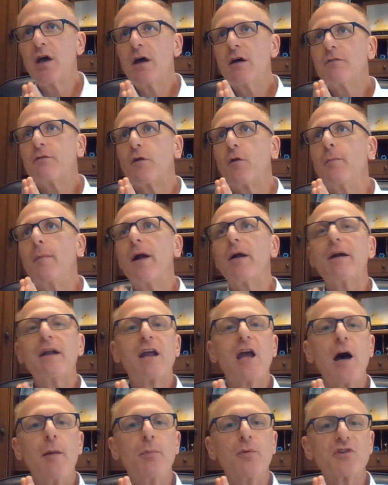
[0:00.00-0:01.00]
for married
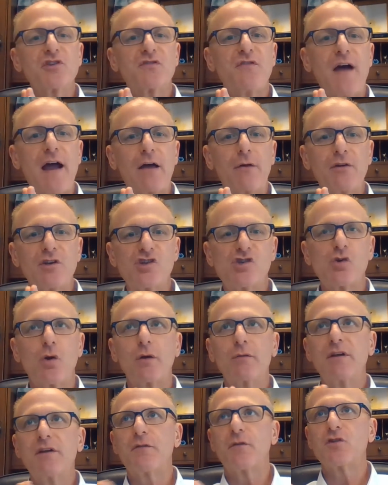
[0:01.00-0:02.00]
couples filing
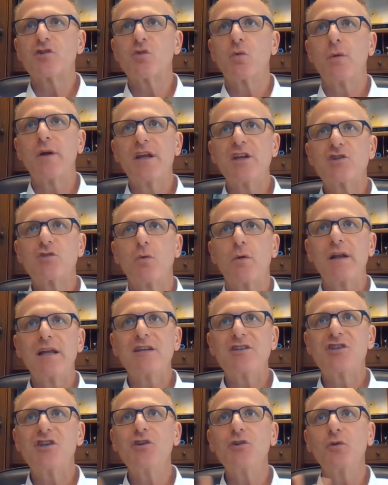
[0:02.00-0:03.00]
jointly for
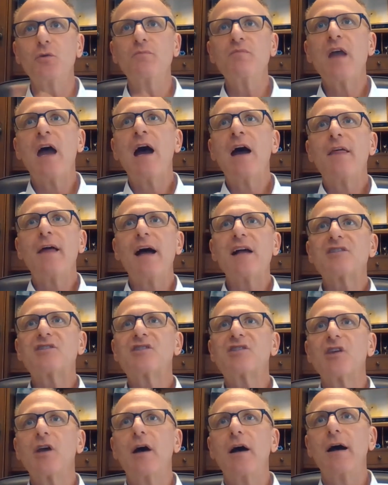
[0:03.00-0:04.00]
2022. That's
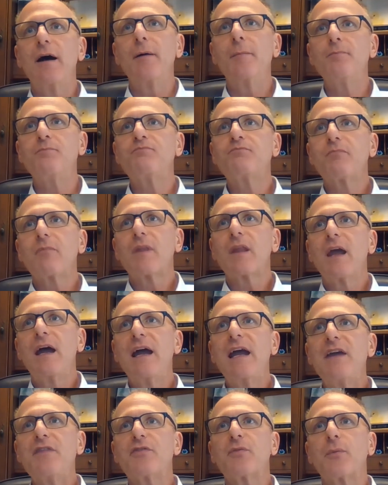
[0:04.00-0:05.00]
a
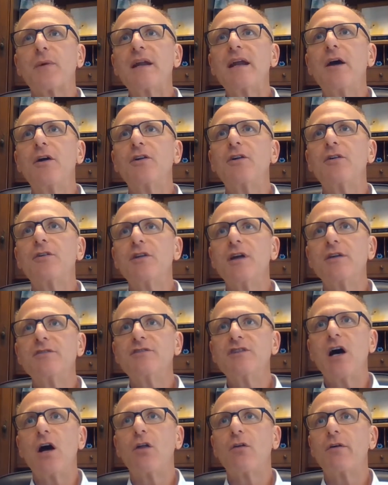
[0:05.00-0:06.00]

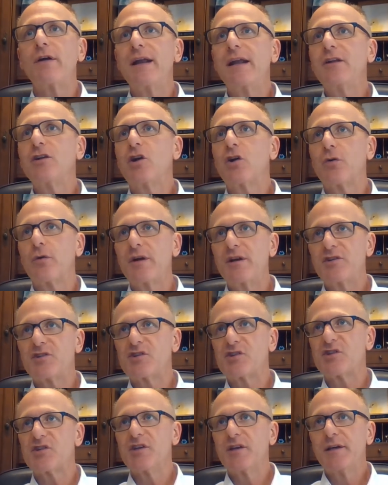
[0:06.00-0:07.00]
$300
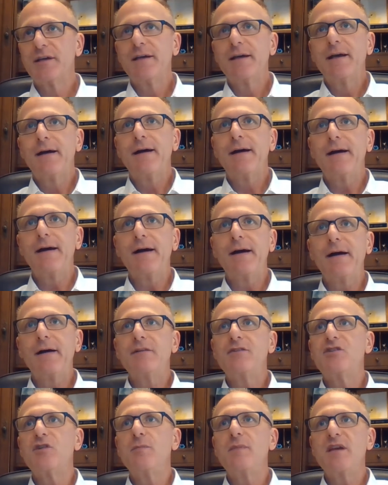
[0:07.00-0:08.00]
increase,
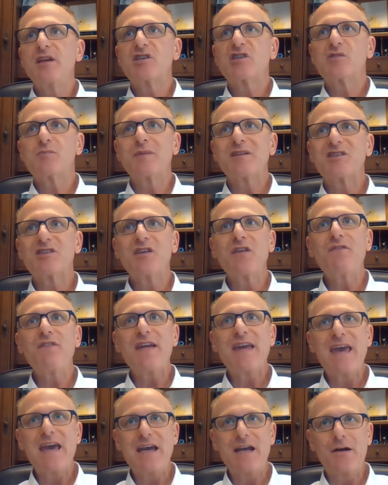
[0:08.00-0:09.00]
to be specific
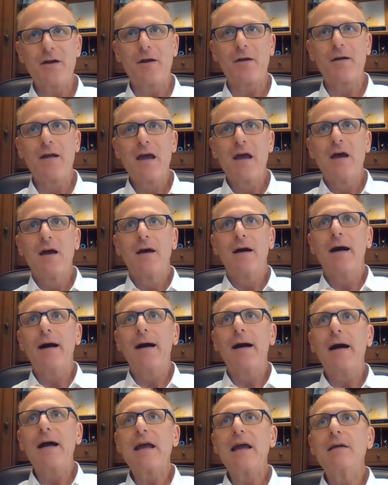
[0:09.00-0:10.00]
here.
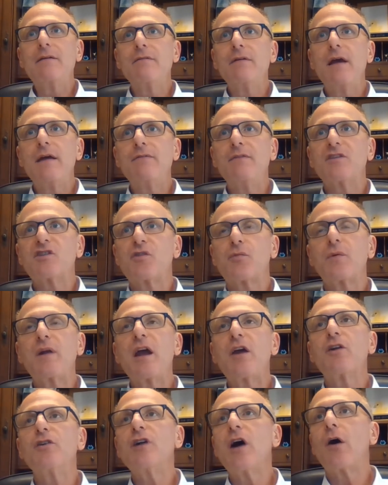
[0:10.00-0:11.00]
And the
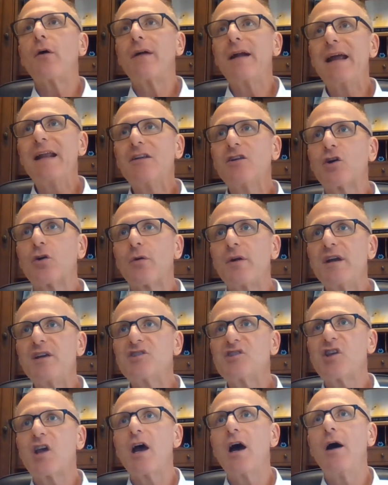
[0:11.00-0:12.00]
$300 increase
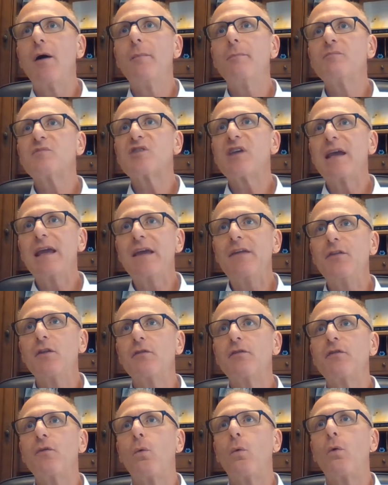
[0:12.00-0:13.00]
comes in the
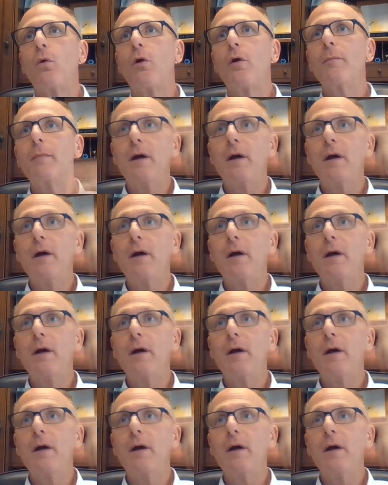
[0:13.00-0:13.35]
form